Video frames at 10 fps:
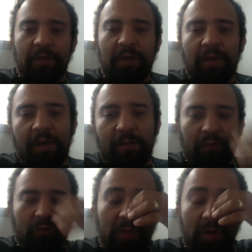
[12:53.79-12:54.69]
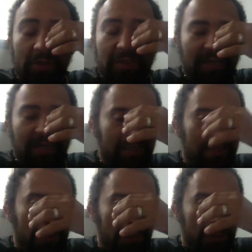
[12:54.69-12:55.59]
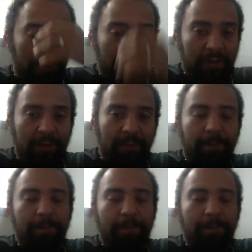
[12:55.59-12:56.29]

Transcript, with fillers: Uh, 2008. 2008. Okay.